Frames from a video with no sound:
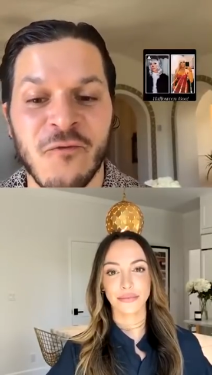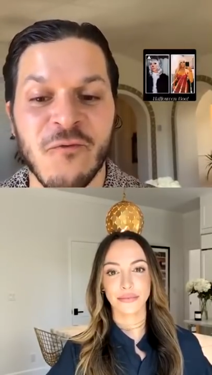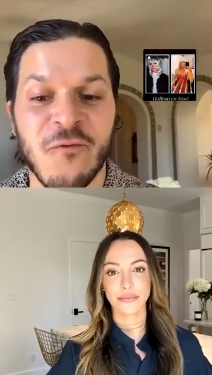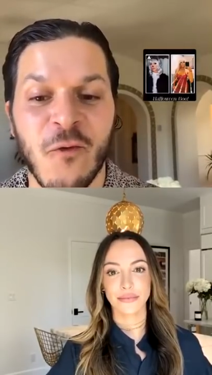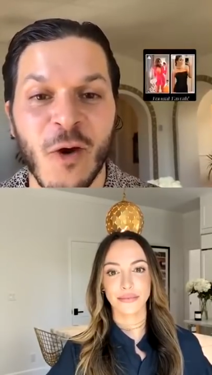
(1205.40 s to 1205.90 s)

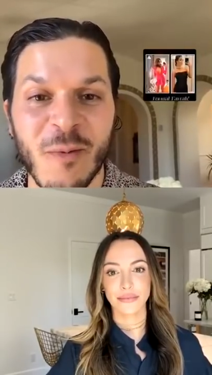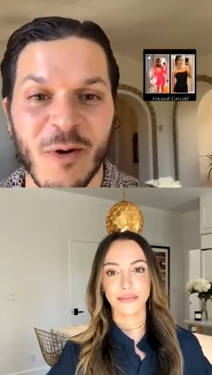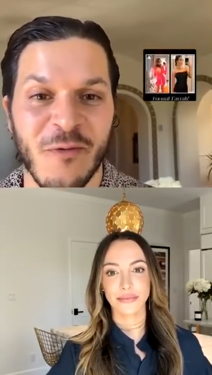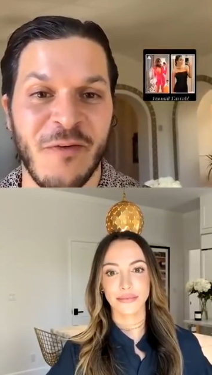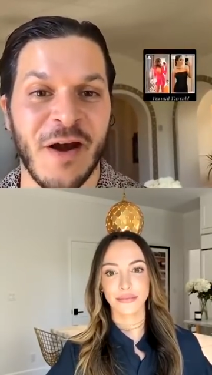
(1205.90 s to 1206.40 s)

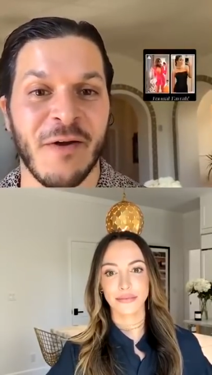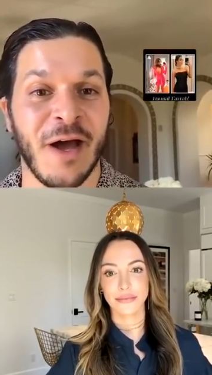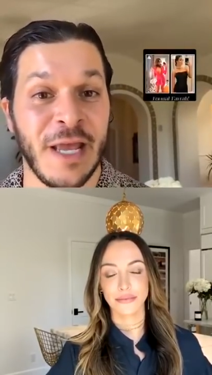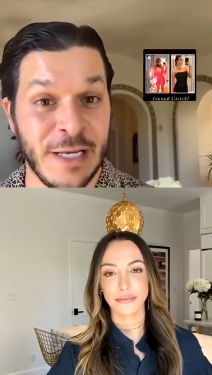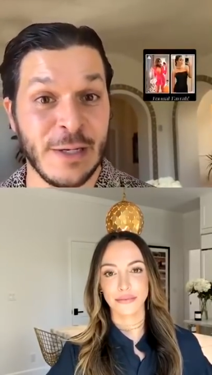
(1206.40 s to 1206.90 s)
Speaker 1: formal
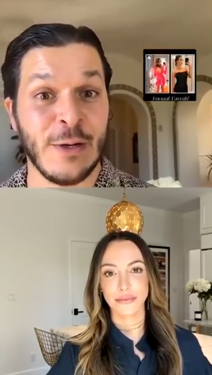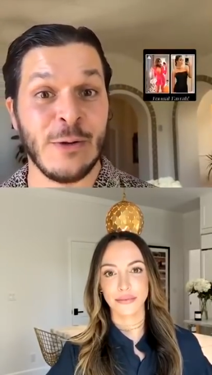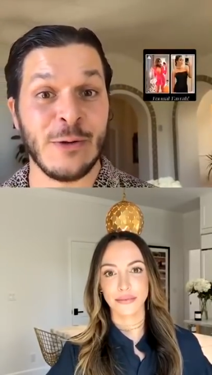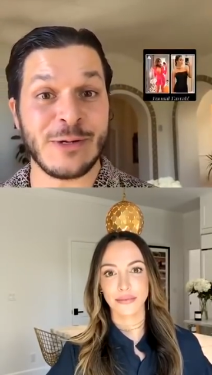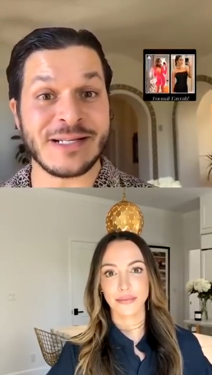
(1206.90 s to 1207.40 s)
Farrah in
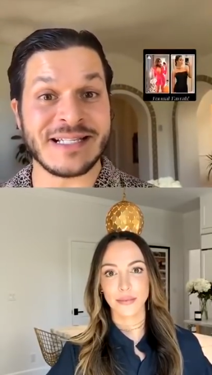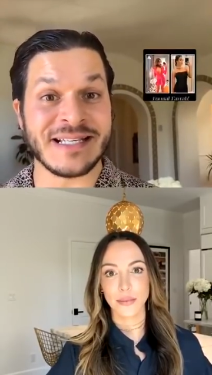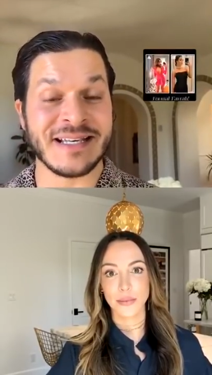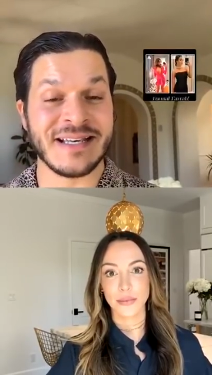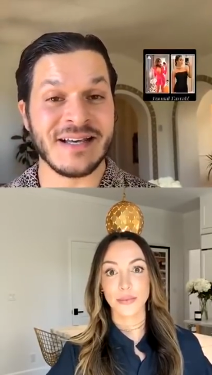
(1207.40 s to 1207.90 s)
Lewks.
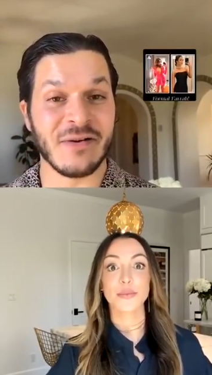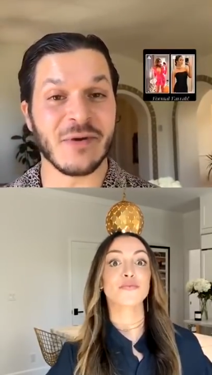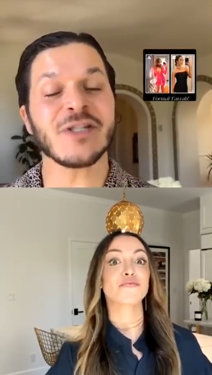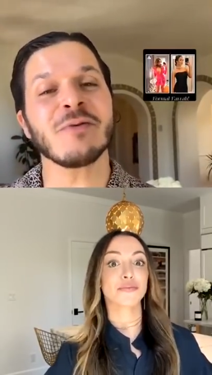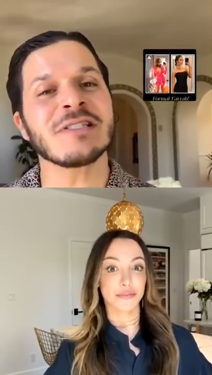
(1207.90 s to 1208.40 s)

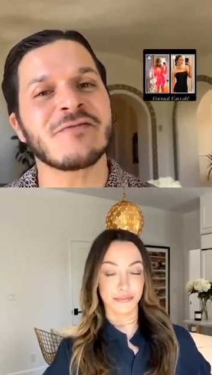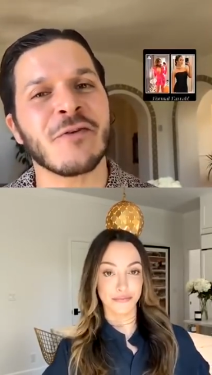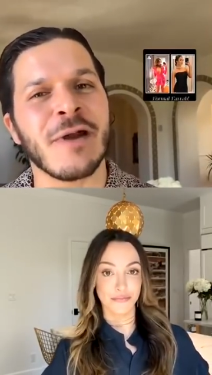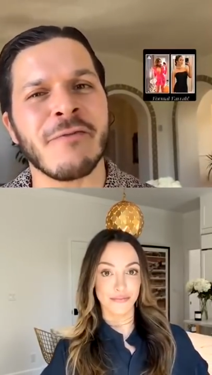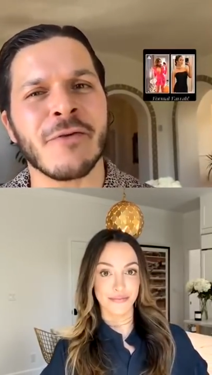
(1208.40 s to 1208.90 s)
Which one's
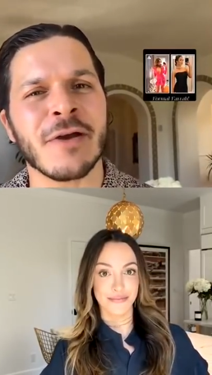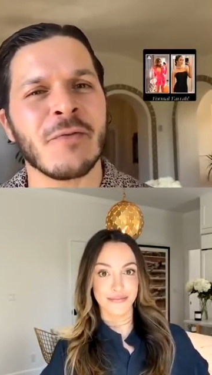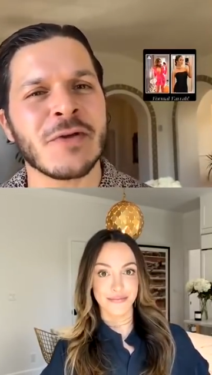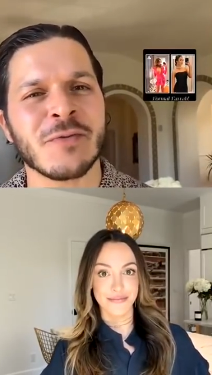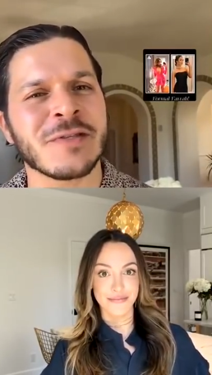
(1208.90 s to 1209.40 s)
forever and
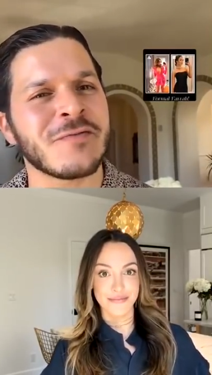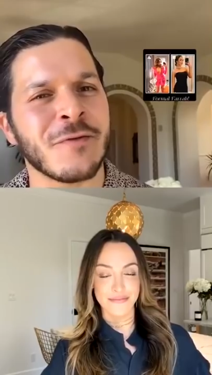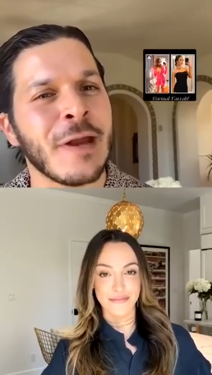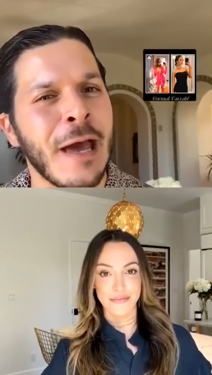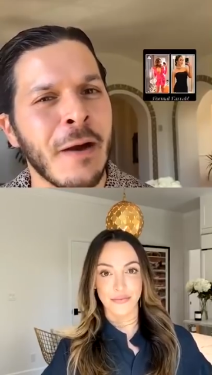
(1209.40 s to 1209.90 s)
which one's for
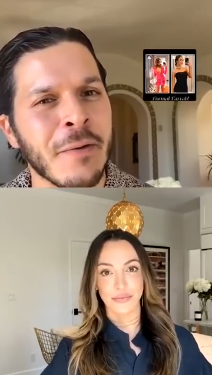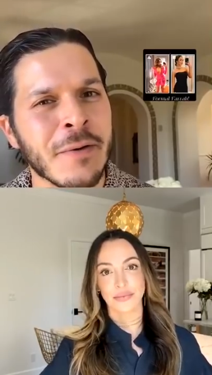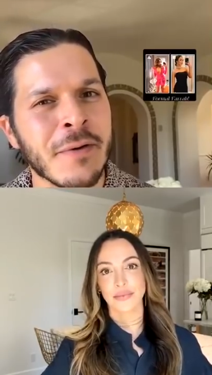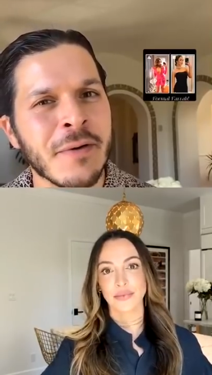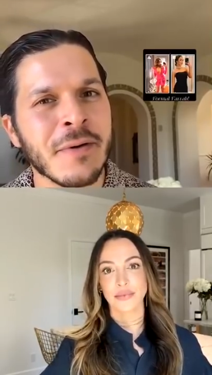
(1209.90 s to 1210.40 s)
now?
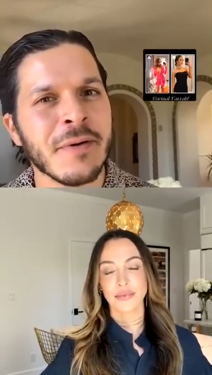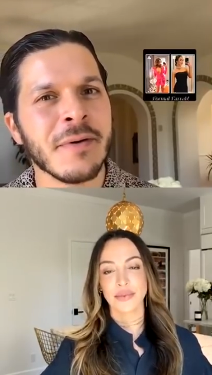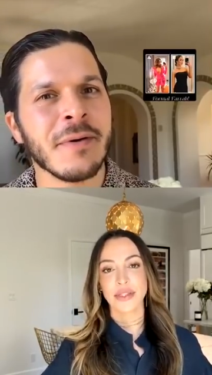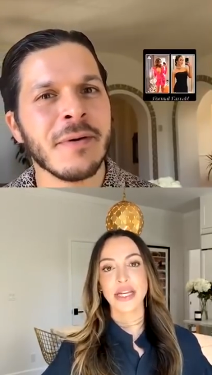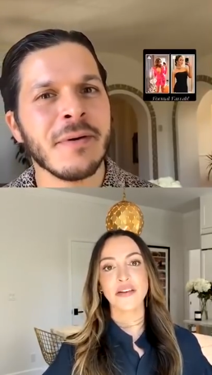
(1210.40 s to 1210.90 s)

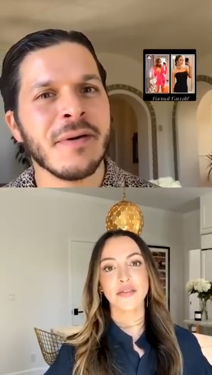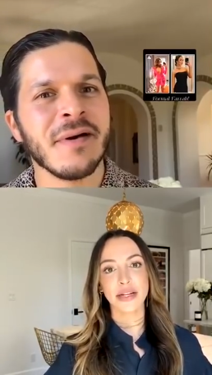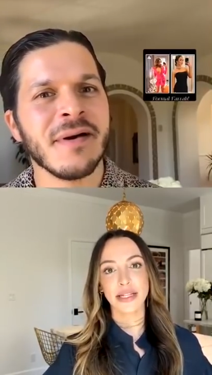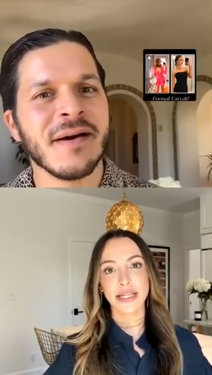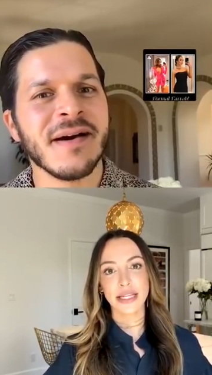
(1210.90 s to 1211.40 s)

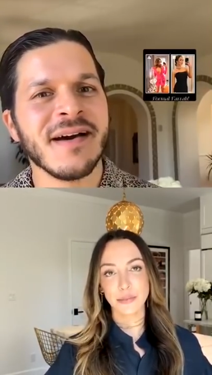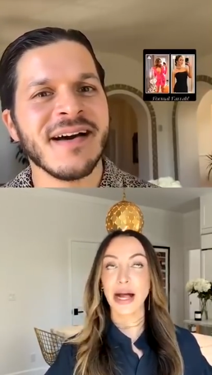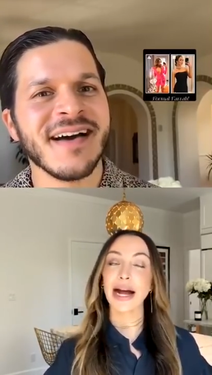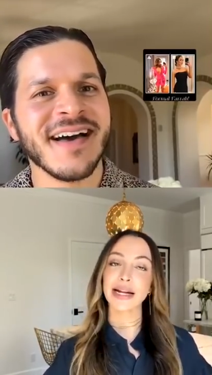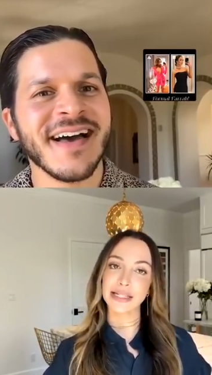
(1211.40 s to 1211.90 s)
Speaker 2: Definitely the
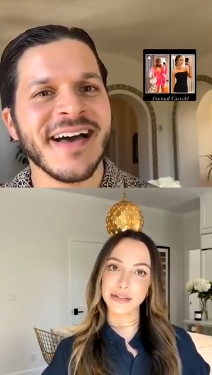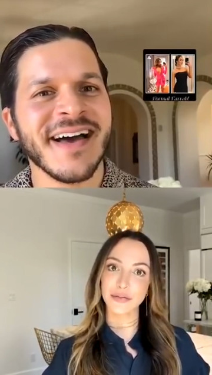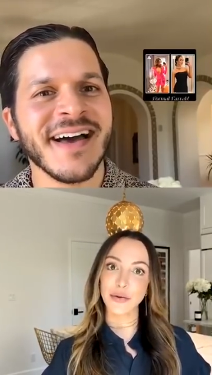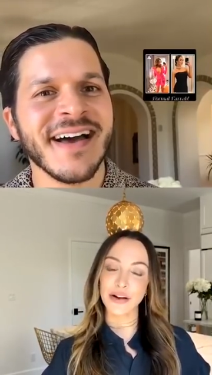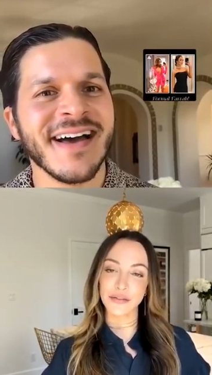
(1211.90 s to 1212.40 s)
black is
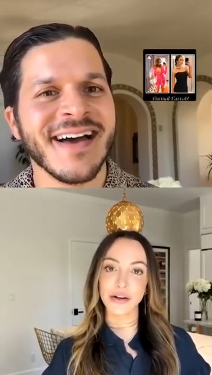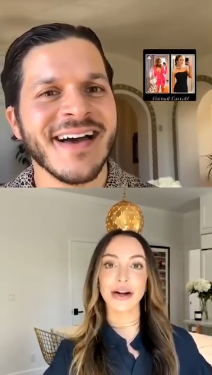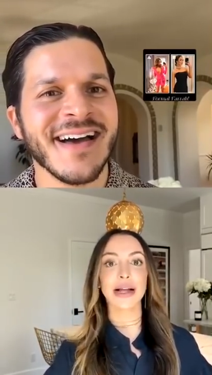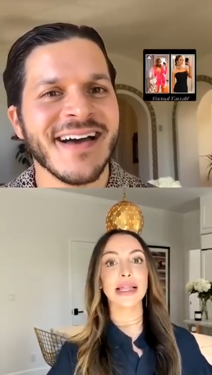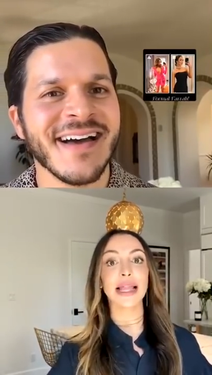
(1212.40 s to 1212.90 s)
forever
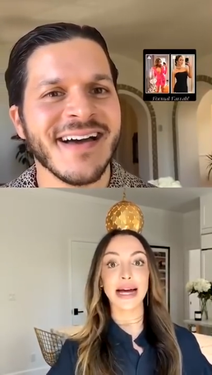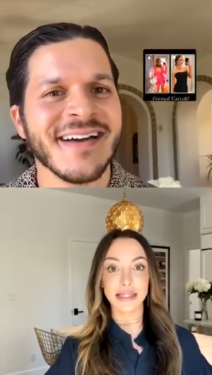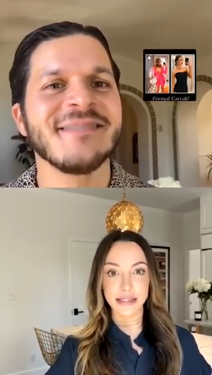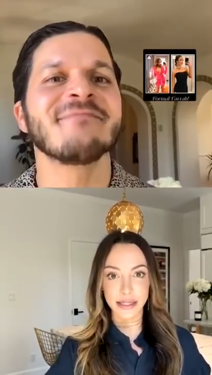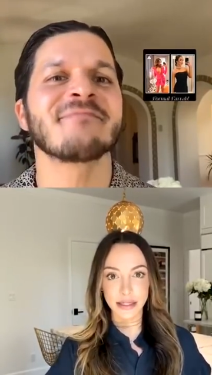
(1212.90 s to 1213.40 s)
a
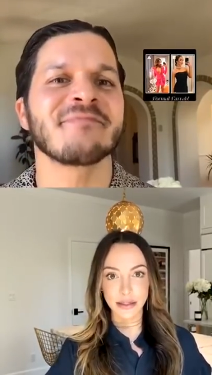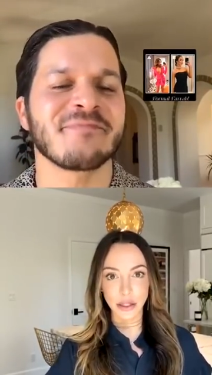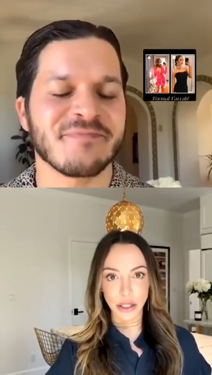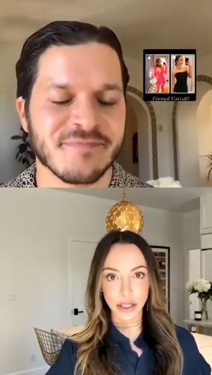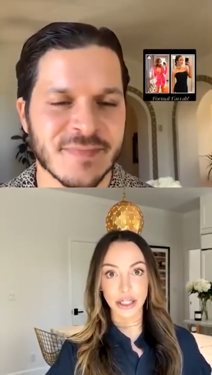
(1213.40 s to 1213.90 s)
classic
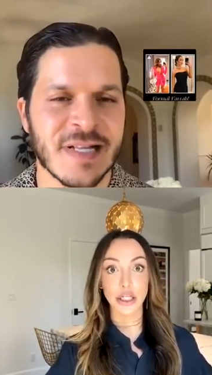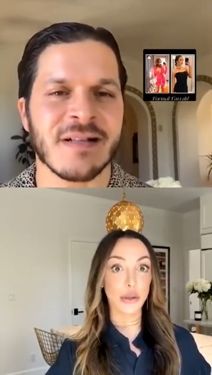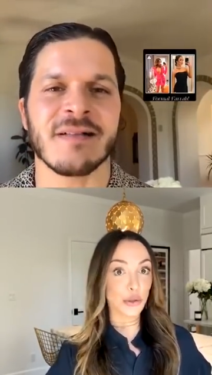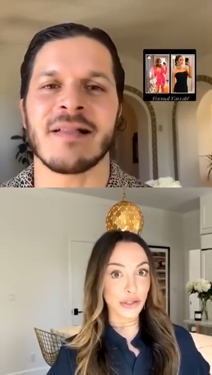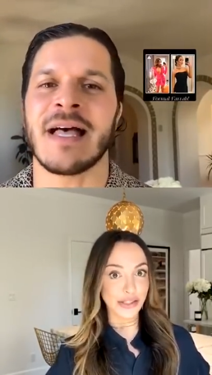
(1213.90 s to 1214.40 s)
look.
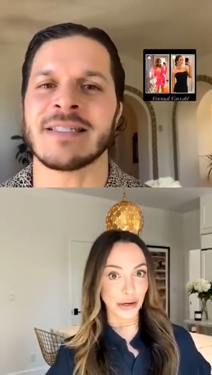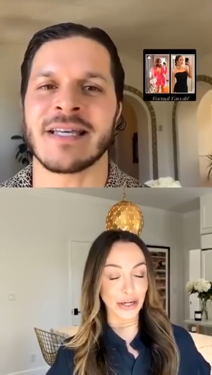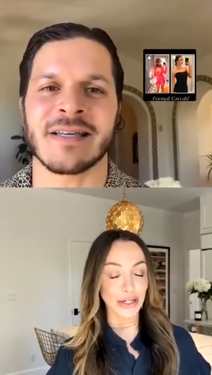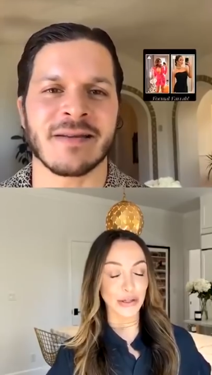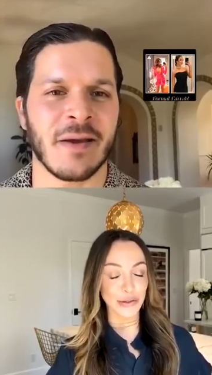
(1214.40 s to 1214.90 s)
Lewk, sorry,
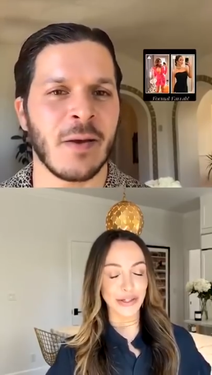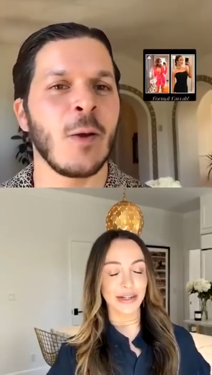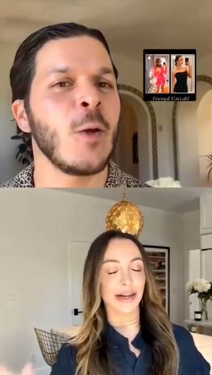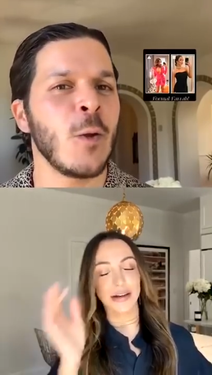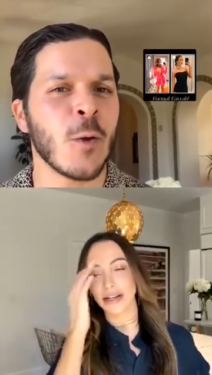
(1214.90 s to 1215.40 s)

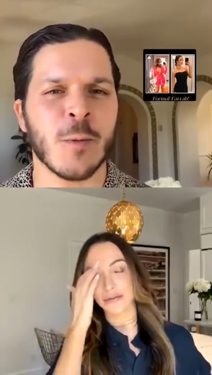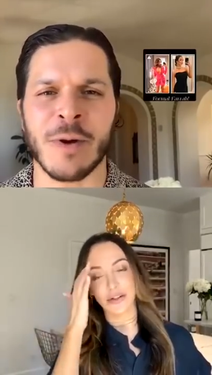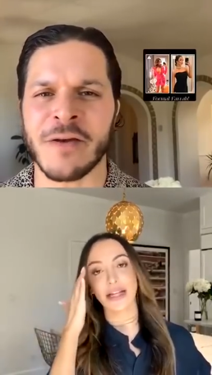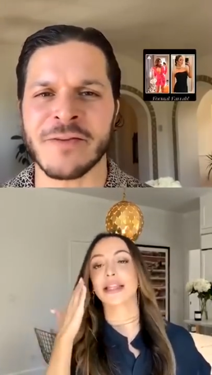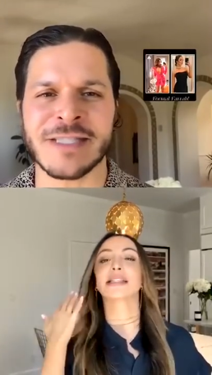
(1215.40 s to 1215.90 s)
Lewk.
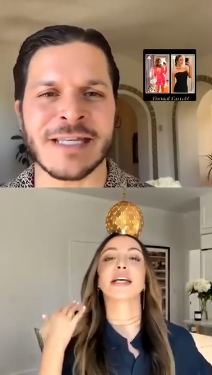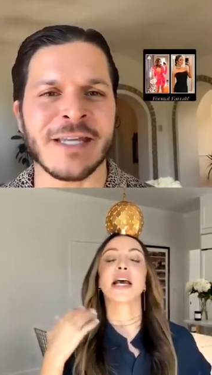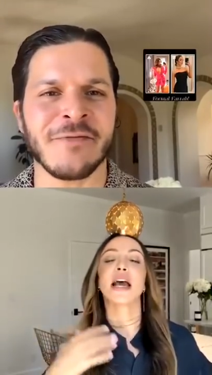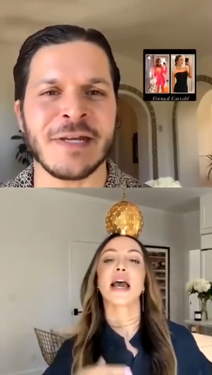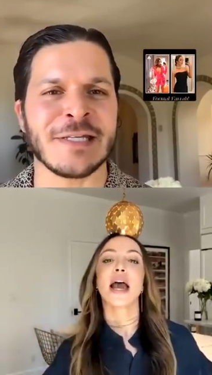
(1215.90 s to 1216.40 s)
Breakfast at
Speaker 1: Tiffany's,